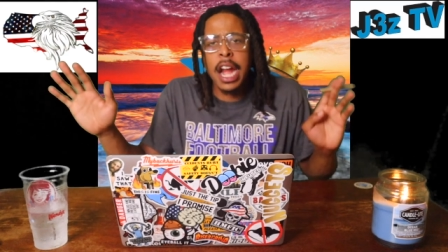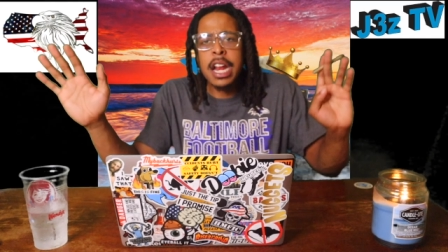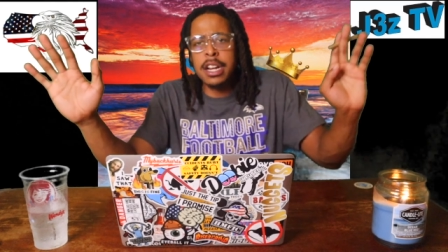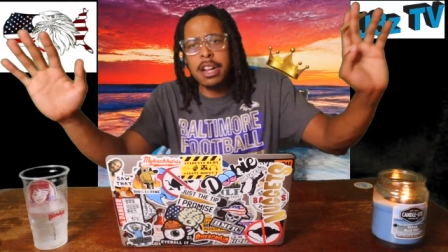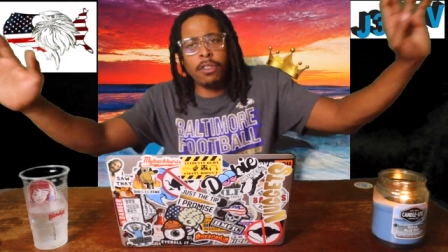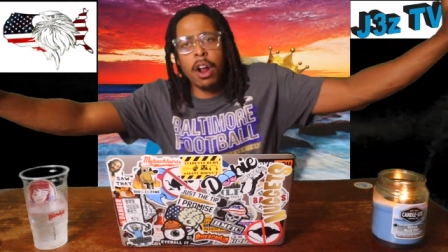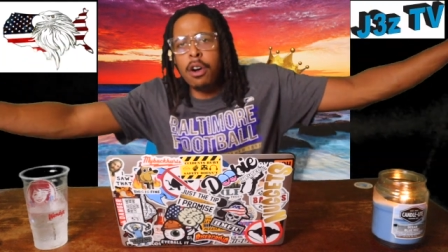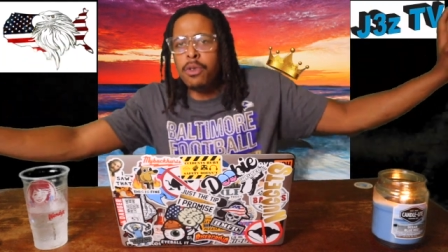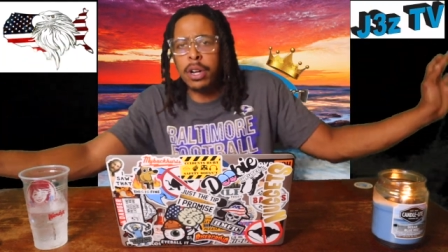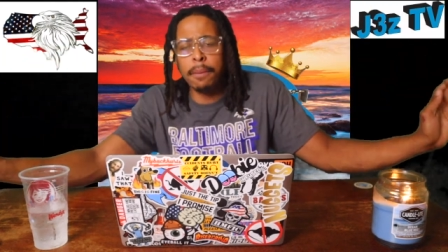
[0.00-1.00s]
Ain't nothing
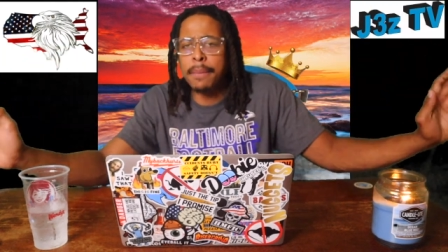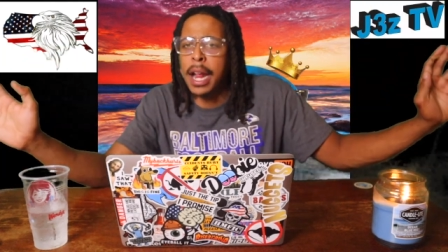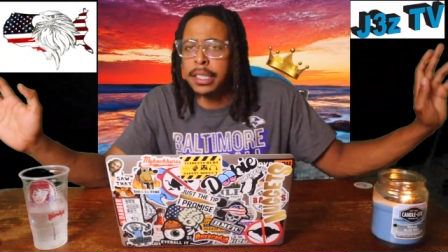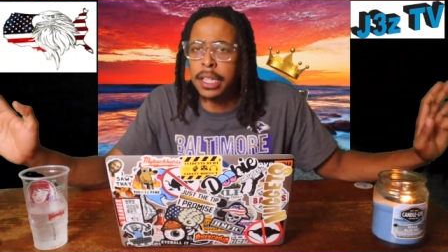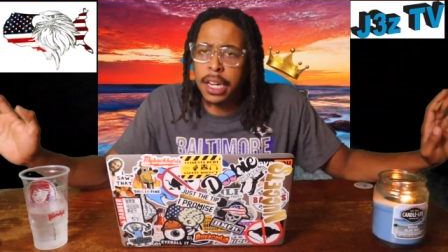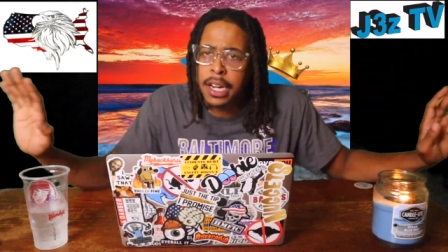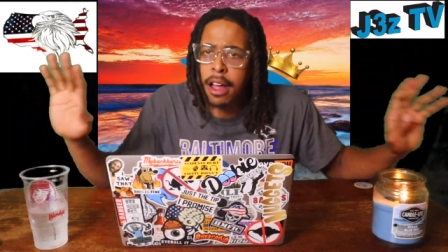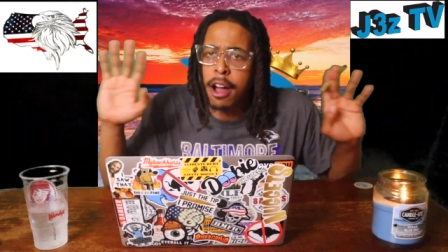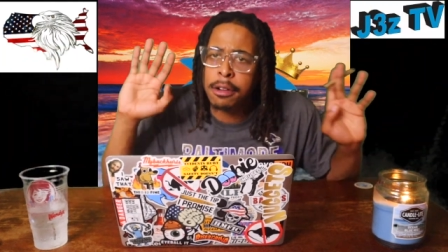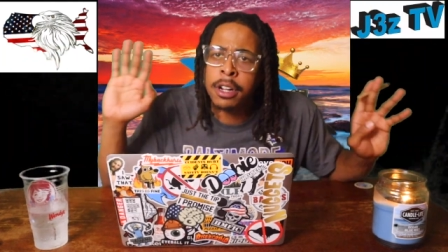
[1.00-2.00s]
wrong with the Mexican
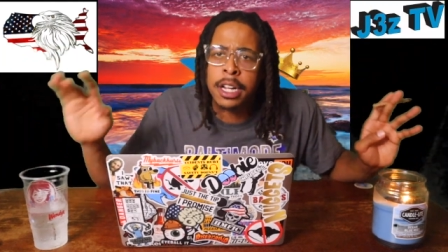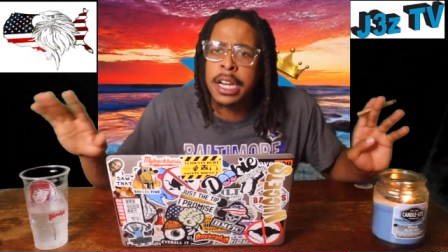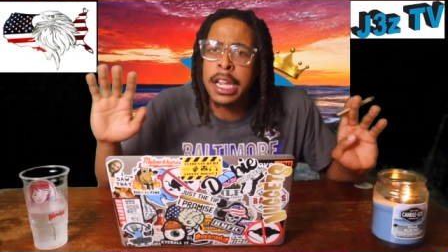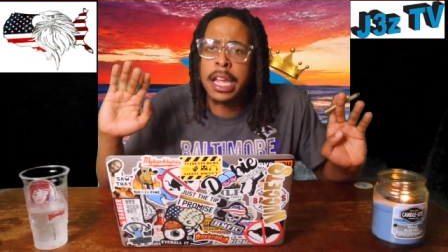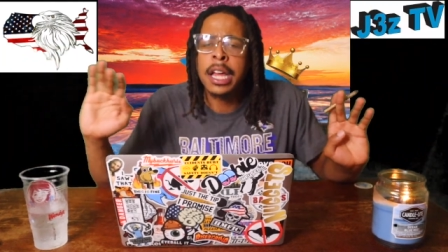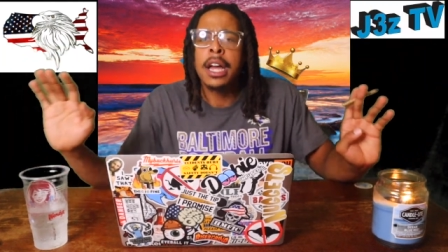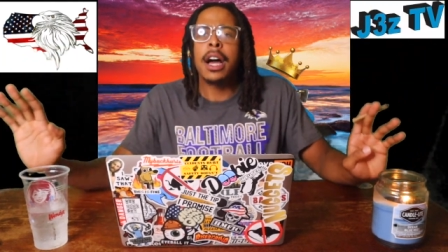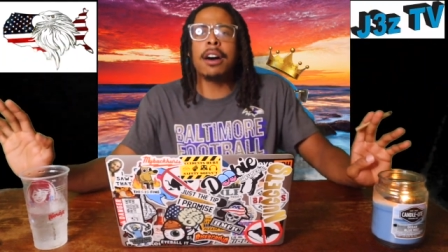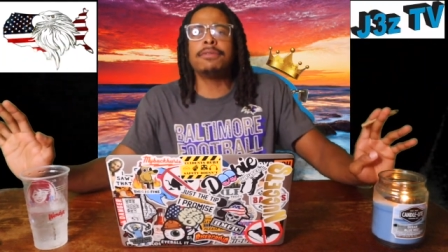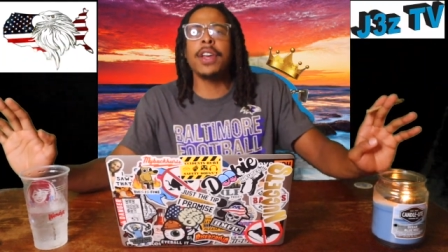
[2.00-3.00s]
or
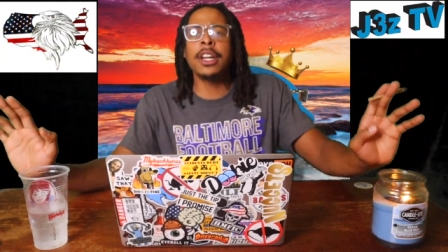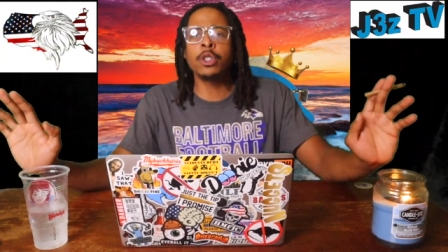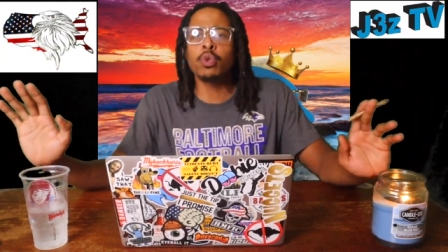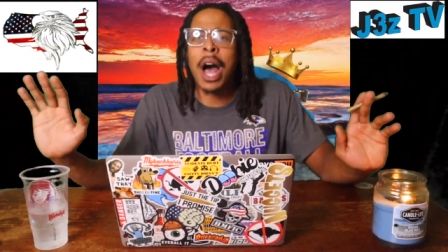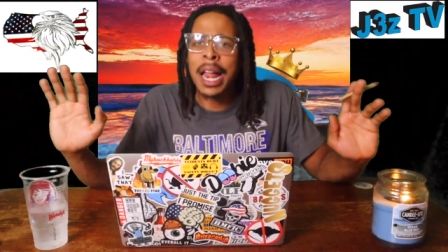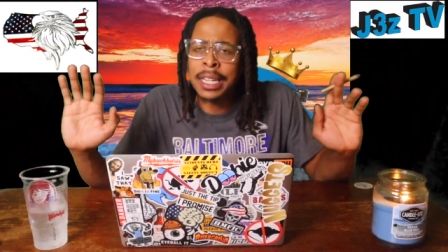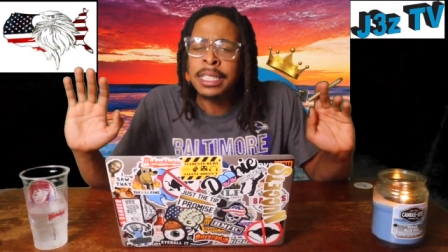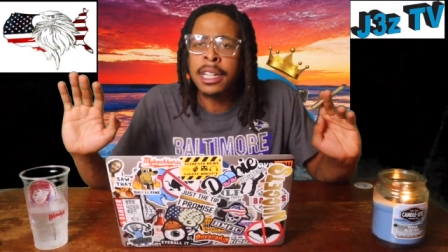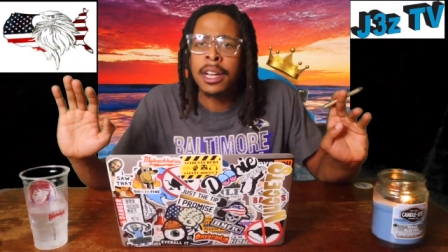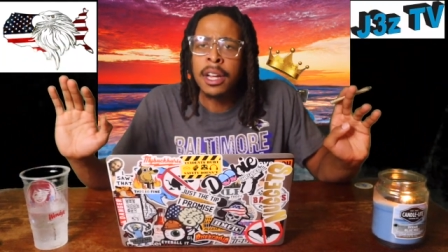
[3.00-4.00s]
uh, uh, Venezuelan.